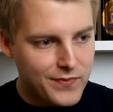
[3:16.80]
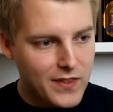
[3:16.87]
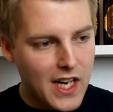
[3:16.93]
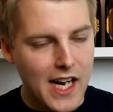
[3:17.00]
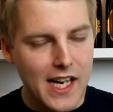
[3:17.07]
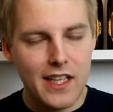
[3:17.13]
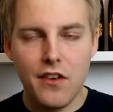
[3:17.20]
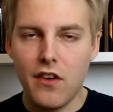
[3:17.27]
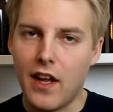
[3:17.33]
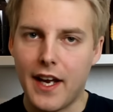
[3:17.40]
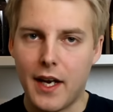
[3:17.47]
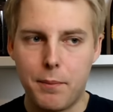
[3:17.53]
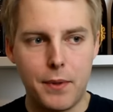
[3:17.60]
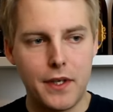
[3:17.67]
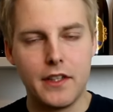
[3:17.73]
kind of
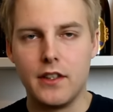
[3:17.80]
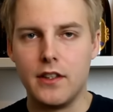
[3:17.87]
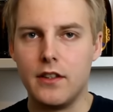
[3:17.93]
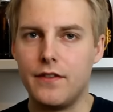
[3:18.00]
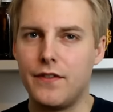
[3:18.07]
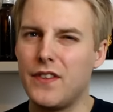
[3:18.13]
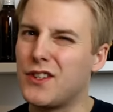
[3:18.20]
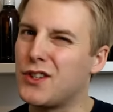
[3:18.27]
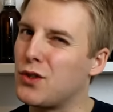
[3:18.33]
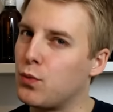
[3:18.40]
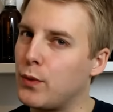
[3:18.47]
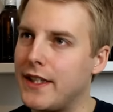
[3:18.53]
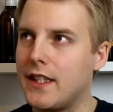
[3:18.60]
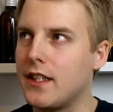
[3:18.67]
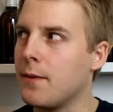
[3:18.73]
like a bit of
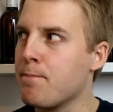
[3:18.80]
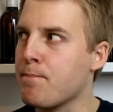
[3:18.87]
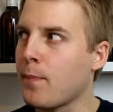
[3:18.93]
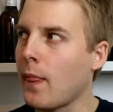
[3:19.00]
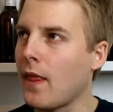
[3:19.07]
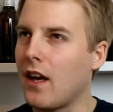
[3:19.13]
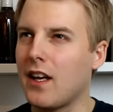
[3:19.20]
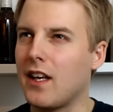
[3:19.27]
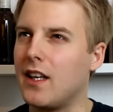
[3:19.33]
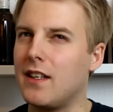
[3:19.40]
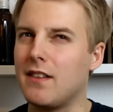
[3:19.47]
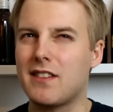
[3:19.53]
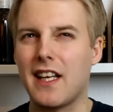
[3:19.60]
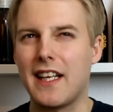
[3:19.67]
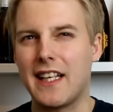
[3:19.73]
sweet,
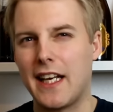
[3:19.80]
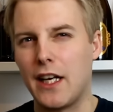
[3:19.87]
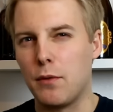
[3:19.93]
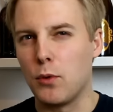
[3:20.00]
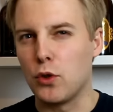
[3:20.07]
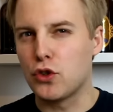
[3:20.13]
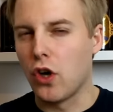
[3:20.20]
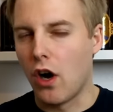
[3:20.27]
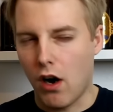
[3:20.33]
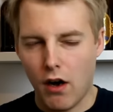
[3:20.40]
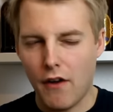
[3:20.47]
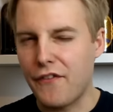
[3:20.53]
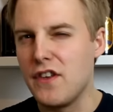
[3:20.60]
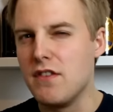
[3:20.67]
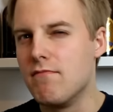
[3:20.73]
uh, slight caramel
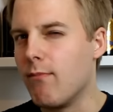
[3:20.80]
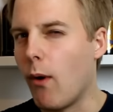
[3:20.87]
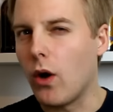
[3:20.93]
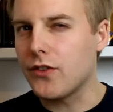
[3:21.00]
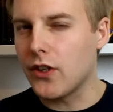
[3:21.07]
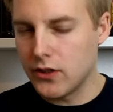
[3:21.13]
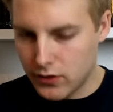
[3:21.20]
toffee malt